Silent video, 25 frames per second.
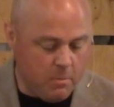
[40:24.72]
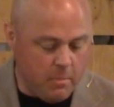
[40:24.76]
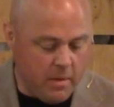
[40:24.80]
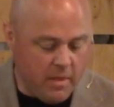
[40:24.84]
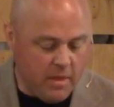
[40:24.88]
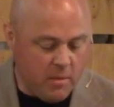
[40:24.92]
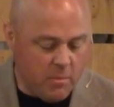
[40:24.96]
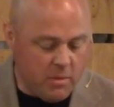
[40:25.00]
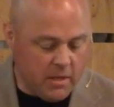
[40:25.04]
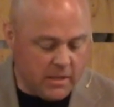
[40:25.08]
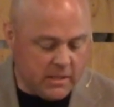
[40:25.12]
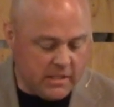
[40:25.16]

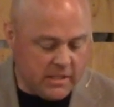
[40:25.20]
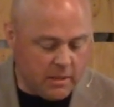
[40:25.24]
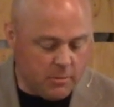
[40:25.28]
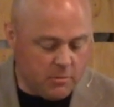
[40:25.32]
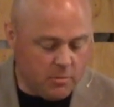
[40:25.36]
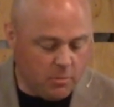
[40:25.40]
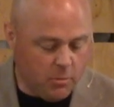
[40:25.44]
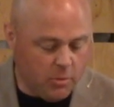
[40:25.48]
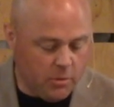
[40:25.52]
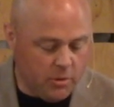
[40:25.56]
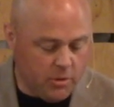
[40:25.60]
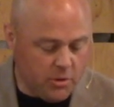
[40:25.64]
May they be
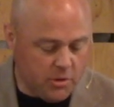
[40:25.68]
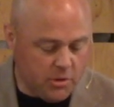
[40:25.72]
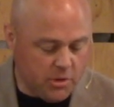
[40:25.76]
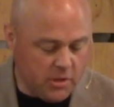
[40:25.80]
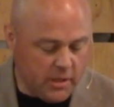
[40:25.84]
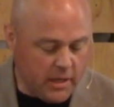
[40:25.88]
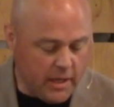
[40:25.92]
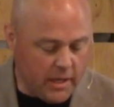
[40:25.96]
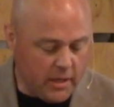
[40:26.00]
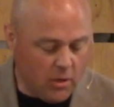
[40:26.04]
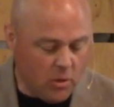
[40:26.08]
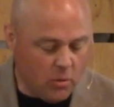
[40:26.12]
acceptable in your
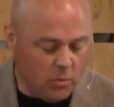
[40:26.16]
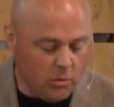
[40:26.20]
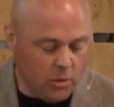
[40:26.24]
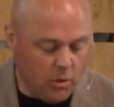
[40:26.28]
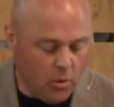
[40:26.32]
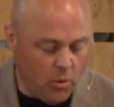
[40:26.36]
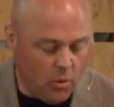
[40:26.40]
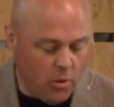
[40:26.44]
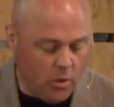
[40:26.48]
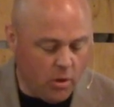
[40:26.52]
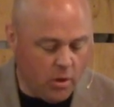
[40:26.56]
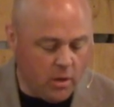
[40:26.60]
sight, O
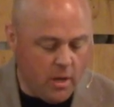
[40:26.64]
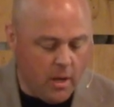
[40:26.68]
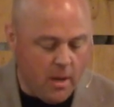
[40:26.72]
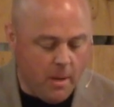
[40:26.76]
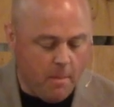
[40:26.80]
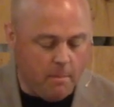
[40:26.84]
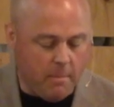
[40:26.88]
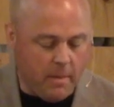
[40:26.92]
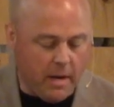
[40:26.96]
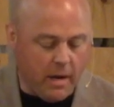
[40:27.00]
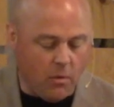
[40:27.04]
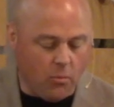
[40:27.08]
Lord,
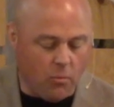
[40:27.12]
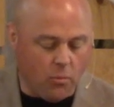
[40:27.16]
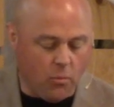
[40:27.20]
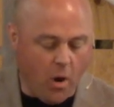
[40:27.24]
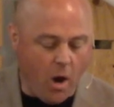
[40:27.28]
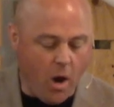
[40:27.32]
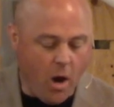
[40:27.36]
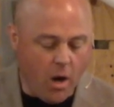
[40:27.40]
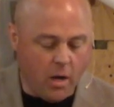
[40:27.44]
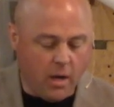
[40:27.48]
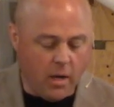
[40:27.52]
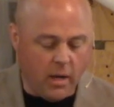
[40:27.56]
my
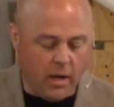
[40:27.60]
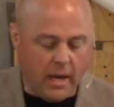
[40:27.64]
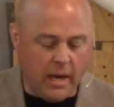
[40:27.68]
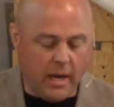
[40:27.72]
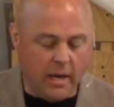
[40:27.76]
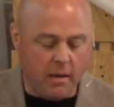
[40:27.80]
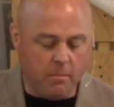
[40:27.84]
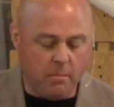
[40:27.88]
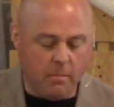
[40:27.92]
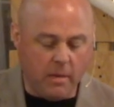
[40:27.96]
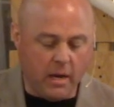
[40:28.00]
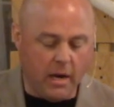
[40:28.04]
rock
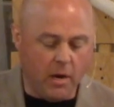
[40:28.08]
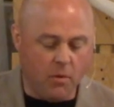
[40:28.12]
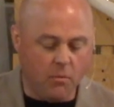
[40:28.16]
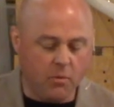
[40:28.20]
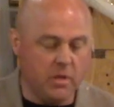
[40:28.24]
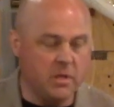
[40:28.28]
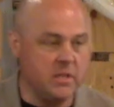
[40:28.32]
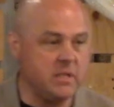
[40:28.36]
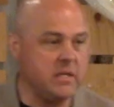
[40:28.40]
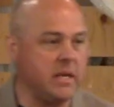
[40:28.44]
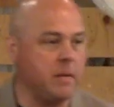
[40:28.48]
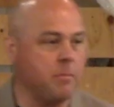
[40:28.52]
and my
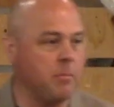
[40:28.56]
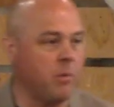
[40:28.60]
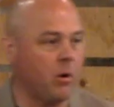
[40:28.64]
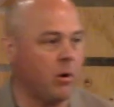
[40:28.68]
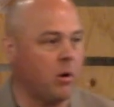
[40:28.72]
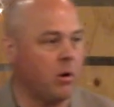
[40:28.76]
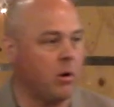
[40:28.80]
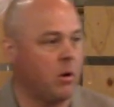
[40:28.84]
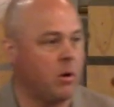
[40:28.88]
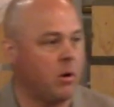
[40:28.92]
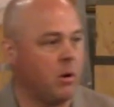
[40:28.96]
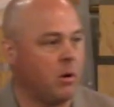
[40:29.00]

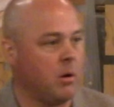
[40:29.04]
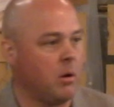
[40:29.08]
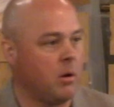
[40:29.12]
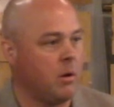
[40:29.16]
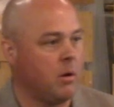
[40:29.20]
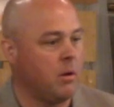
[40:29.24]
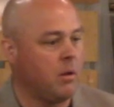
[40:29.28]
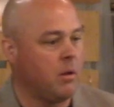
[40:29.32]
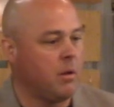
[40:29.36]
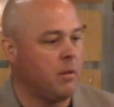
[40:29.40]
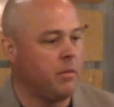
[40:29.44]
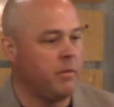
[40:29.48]
redeemer.
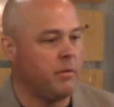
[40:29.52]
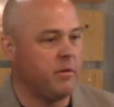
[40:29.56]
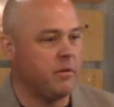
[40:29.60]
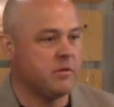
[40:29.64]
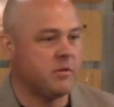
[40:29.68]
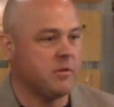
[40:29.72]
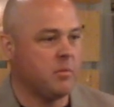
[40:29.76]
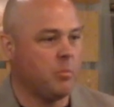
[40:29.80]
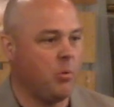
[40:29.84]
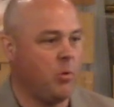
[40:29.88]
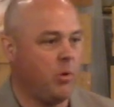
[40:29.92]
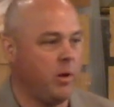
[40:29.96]

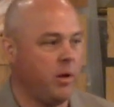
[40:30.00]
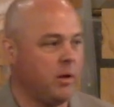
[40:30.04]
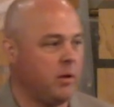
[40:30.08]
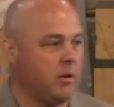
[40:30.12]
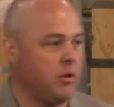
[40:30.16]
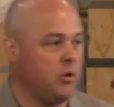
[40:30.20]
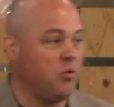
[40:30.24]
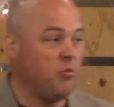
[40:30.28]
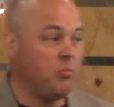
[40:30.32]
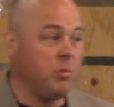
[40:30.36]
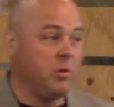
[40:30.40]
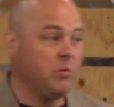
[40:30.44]
There's the point.
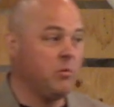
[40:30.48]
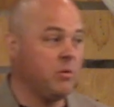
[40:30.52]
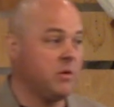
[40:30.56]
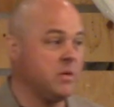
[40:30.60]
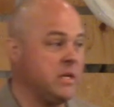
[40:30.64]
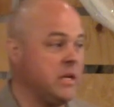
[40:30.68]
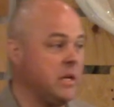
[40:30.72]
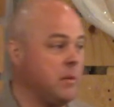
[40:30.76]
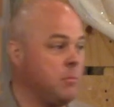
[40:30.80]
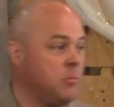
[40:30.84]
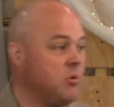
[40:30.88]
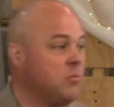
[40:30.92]
You've been
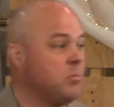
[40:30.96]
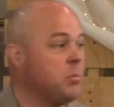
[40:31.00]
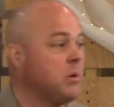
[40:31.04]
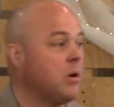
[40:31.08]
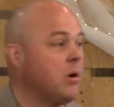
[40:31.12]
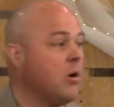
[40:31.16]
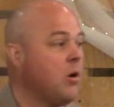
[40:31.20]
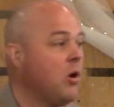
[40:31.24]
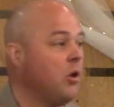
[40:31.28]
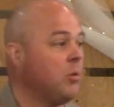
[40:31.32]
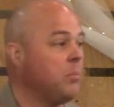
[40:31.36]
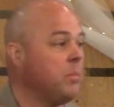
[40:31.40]
redeemed. You've
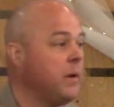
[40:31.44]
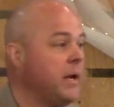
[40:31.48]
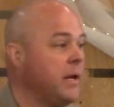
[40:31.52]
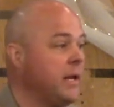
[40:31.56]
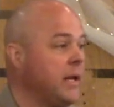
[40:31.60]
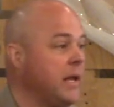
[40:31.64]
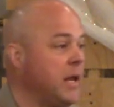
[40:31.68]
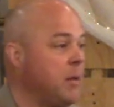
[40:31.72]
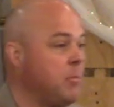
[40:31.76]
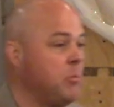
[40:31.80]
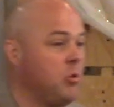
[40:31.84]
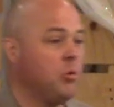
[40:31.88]
been called by
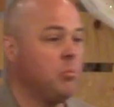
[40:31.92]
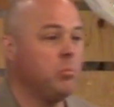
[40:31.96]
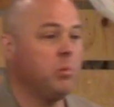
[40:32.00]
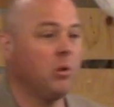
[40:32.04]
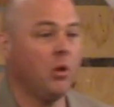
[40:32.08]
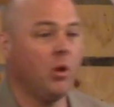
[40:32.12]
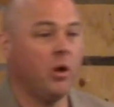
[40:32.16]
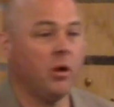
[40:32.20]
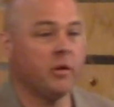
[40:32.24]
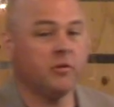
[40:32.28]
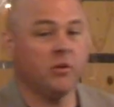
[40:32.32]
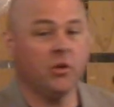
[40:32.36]
name. You
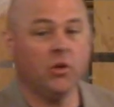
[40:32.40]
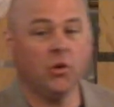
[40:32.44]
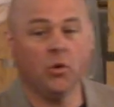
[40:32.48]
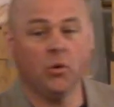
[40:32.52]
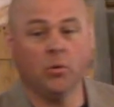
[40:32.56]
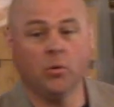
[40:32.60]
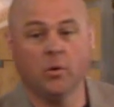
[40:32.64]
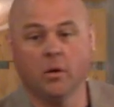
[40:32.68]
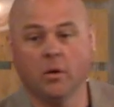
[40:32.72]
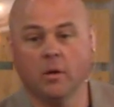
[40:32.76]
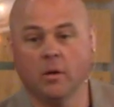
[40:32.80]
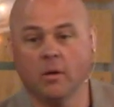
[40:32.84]
belong to
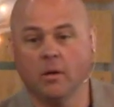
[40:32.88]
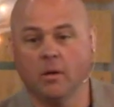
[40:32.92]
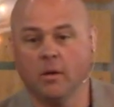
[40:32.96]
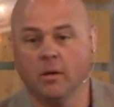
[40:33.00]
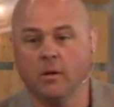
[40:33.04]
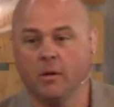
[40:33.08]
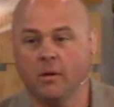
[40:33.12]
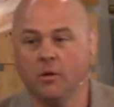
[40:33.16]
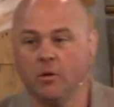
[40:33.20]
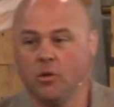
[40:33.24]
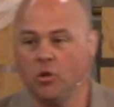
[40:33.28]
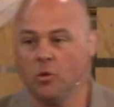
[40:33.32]
who?
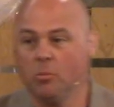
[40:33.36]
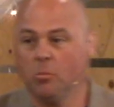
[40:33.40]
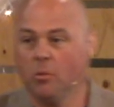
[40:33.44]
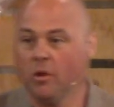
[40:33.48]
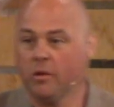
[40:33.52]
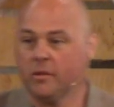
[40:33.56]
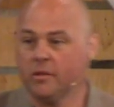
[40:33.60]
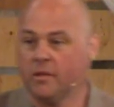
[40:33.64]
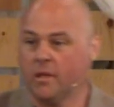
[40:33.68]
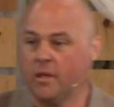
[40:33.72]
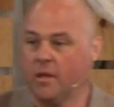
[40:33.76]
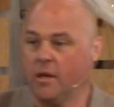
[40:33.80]
You
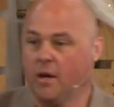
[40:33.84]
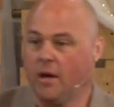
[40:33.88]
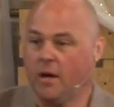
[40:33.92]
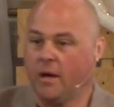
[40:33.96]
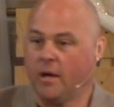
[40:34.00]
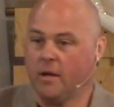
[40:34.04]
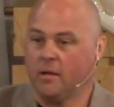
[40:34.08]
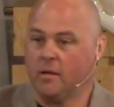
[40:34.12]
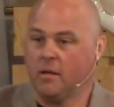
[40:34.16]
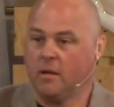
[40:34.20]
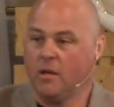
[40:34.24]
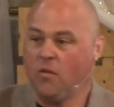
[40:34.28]
belong to
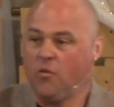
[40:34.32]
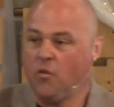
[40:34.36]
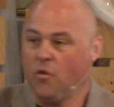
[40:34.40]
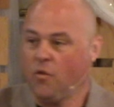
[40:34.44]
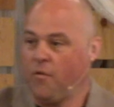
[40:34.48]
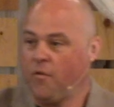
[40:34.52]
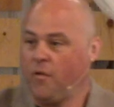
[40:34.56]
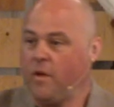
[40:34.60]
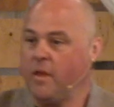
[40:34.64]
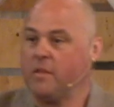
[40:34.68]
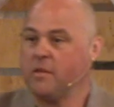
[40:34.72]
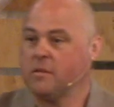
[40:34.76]
God if
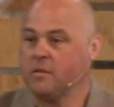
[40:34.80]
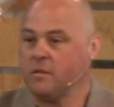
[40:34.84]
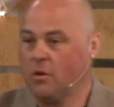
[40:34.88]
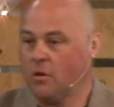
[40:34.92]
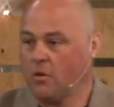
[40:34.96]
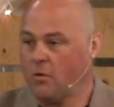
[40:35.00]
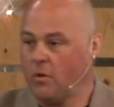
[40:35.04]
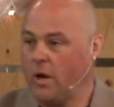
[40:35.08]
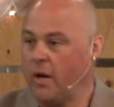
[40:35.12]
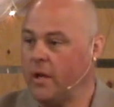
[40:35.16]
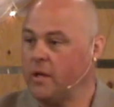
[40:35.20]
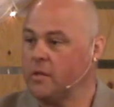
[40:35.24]
your faith is
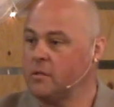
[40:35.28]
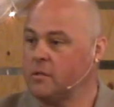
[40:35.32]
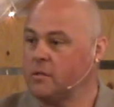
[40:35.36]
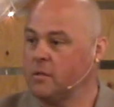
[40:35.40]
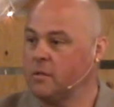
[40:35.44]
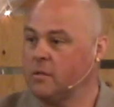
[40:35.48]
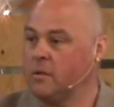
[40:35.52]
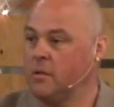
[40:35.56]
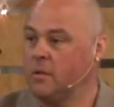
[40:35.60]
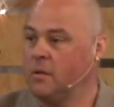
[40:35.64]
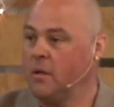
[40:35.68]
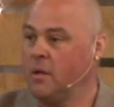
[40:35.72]
in
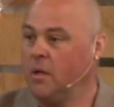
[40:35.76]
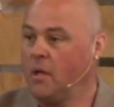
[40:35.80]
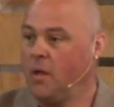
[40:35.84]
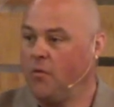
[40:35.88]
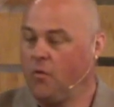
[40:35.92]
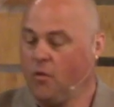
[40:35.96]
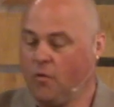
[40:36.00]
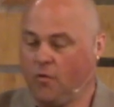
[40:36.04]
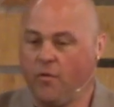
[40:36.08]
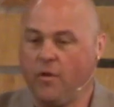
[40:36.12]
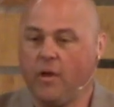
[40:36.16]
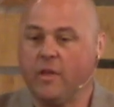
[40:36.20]
Christ.
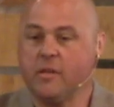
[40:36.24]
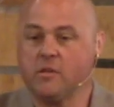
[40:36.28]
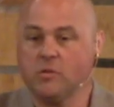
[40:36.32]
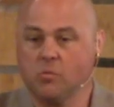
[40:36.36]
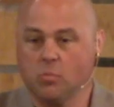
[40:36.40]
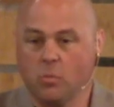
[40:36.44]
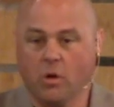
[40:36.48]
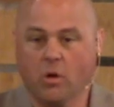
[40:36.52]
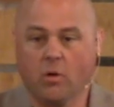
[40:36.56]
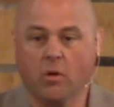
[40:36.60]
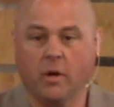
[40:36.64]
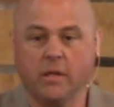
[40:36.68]
If your faith is
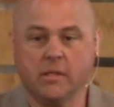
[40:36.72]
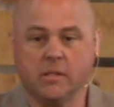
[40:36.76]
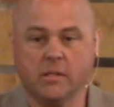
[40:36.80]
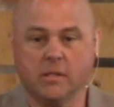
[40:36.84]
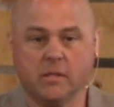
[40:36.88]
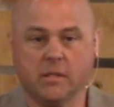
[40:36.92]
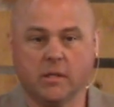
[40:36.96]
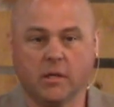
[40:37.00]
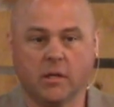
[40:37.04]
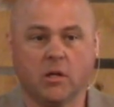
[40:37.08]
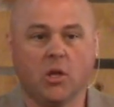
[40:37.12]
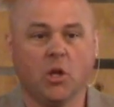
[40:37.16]
in what Christ
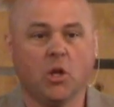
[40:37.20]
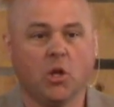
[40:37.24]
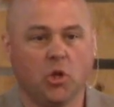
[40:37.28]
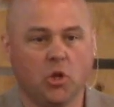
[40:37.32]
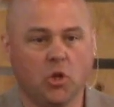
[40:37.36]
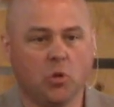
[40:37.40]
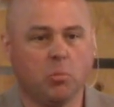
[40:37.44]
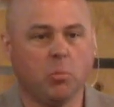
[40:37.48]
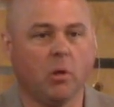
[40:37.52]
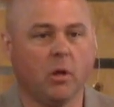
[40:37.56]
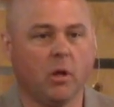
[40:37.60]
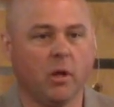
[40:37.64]
has done,
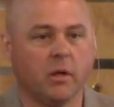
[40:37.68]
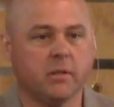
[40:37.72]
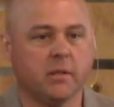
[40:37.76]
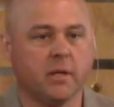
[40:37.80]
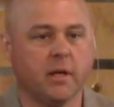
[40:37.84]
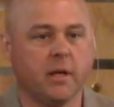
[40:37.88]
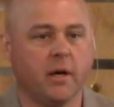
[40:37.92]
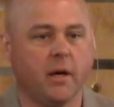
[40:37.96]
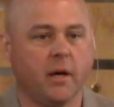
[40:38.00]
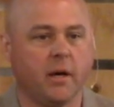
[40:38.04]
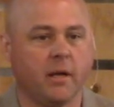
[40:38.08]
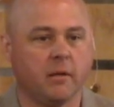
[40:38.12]
you belong
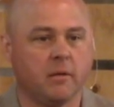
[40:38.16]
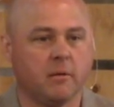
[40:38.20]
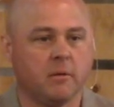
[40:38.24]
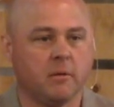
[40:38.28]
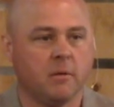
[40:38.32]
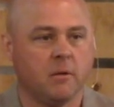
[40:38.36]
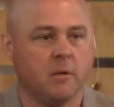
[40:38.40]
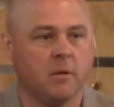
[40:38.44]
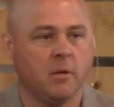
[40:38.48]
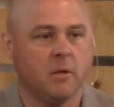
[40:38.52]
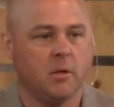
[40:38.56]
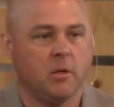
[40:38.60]
to God. Do
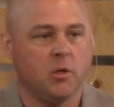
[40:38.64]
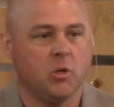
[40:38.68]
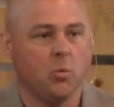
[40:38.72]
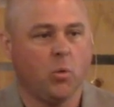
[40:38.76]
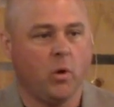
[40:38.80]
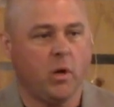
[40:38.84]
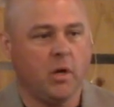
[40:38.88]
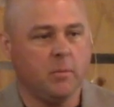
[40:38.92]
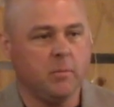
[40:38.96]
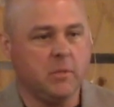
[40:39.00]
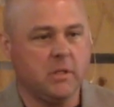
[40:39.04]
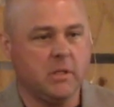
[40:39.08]

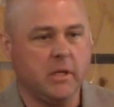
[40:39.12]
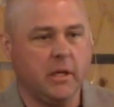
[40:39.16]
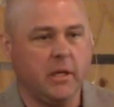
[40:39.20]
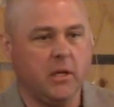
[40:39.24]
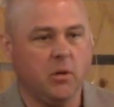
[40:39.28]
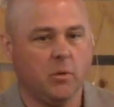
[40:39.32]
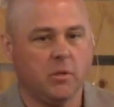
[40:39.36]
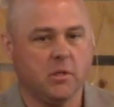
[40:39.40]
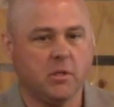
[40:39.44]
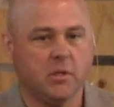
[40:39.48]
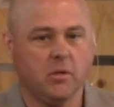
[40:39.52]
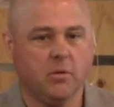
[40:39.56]
you want Him to
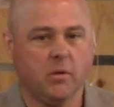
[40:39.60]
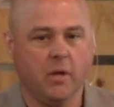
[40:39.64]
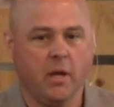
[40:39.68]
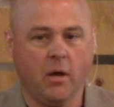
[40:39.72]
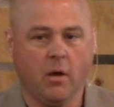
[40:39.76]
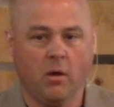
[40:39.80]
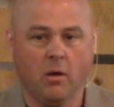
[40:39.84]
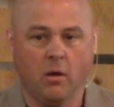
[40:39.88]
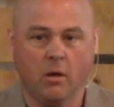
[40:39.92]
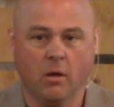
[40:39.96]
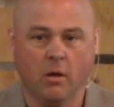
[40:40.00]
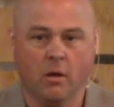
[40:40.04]
tell you what to do
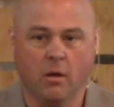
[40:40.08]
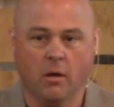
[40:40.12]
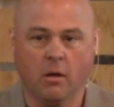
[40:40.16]
now?